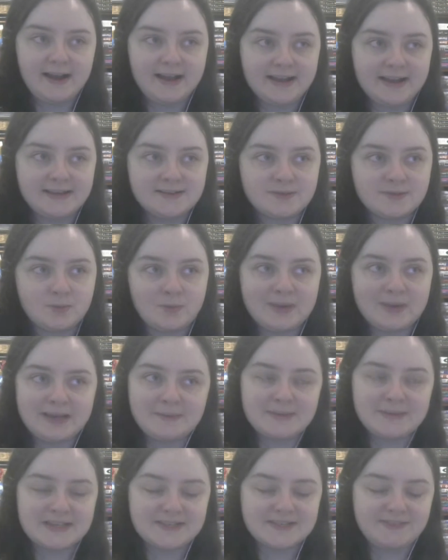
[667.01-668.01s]
It is a
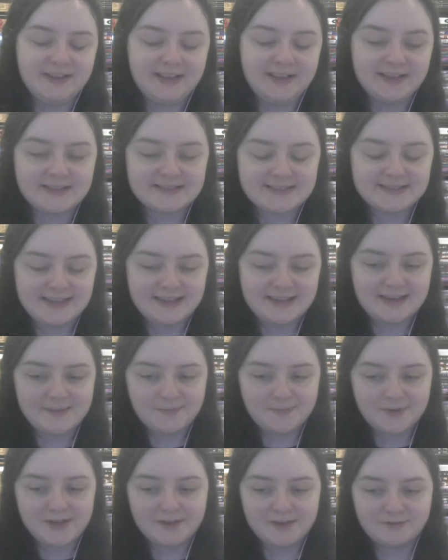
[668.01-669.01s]
weird mixed feeling seeing
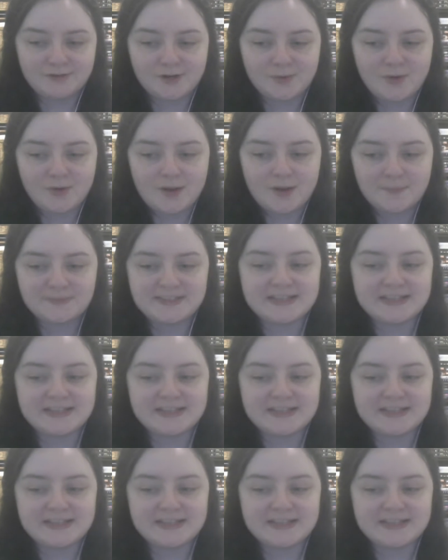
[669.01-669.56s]
him kind of grow up,